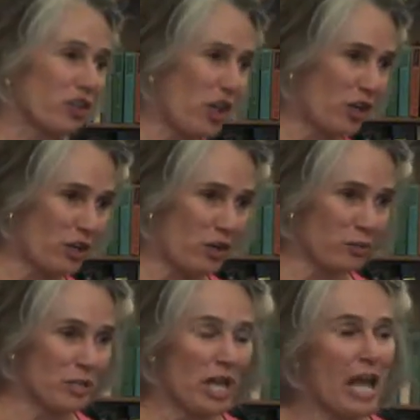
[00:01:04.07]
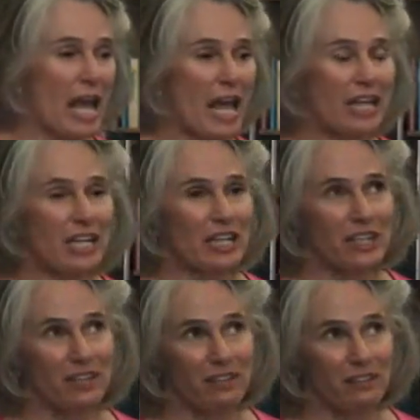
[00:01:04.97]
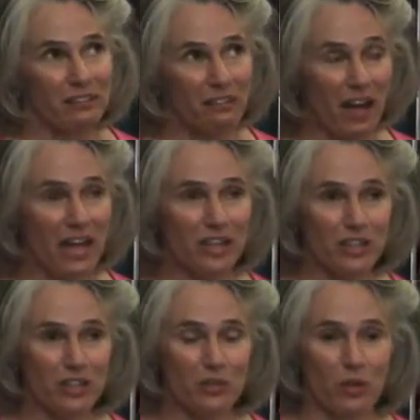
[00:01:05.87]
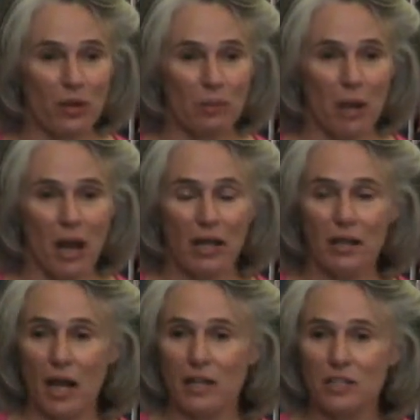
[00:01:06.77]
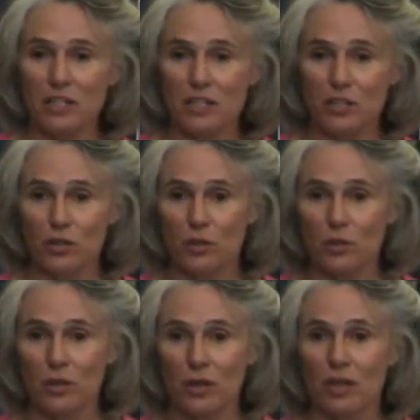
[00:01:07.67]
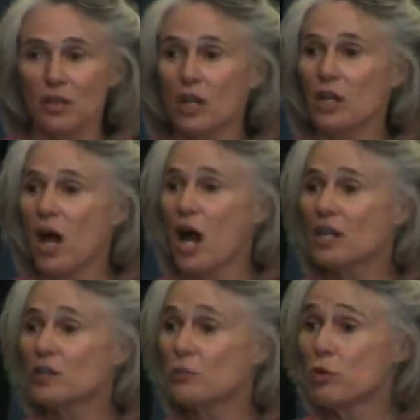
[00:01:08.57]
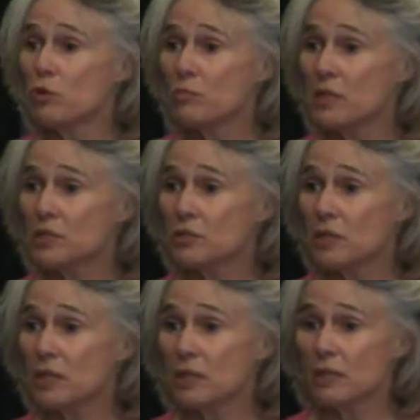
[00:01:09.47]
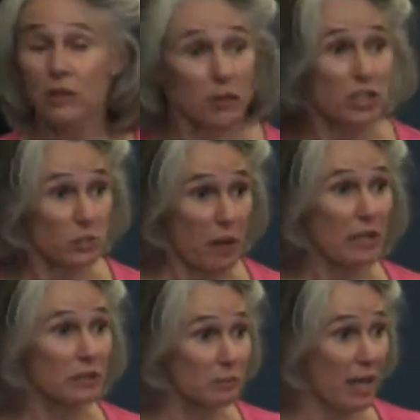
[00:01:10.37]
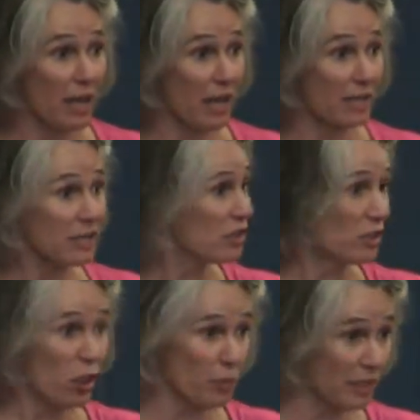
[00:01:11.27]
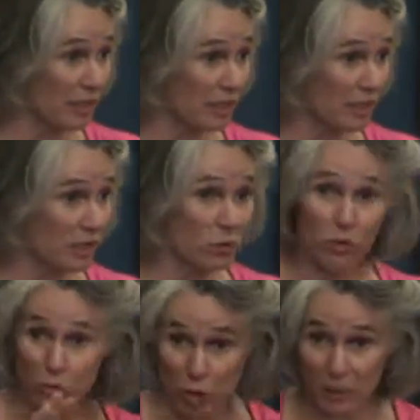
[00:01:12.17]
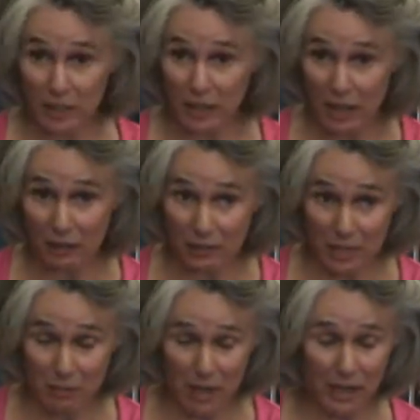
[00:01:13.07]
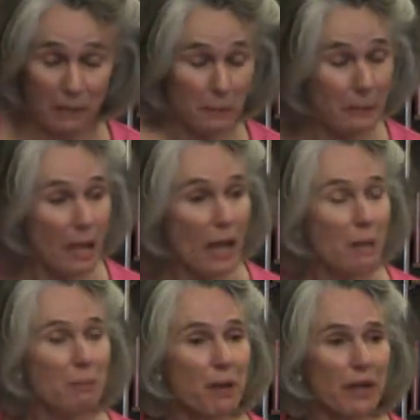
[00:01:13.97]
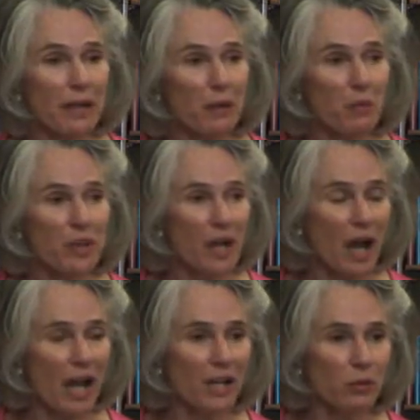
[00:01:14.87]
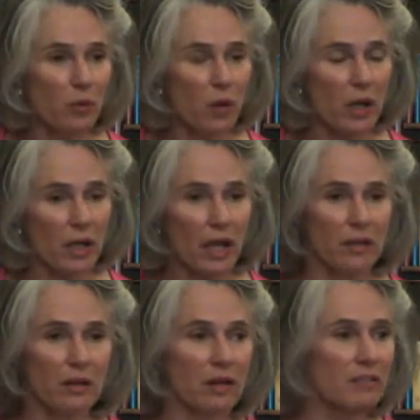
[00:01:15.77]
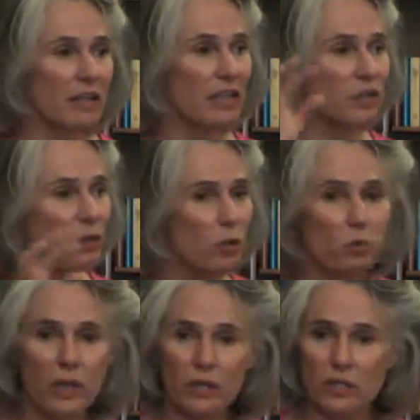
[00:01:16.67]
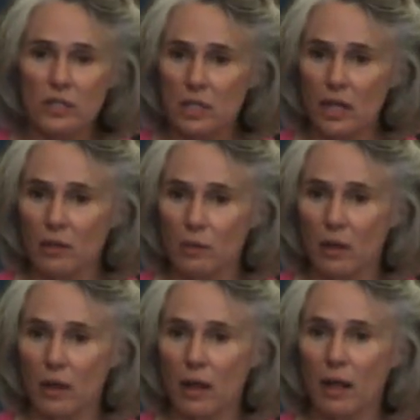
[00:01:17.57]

Sherlock Holmes, and in Firestorm, I got to do the locked room mystery. You know, the speckled band. Nobody can get in the room. Nobody can get out. Dead body. But with Isle Royale, I thought if I could do a winter study one,